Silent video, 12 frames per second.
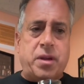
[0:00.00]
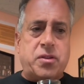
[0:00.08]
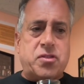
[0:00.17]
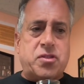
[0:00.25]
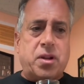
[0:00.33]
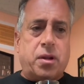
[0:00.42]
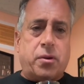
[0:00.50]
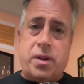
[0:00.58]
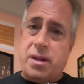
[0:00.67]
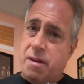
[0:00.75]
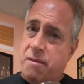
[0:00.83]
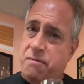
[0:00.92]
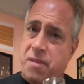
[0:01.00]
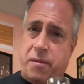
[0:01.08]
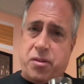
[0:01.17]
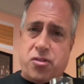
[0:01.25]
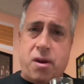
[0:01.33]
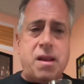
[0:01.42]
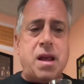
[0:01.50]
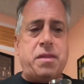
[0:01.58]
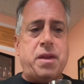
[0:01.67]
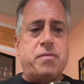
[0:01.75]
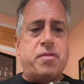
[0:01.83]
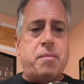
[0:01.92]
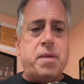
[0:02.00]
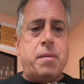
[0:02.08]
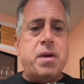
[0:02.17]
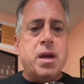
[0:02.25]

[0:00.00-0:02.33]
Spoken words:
Distillery. I've never tried anything from them.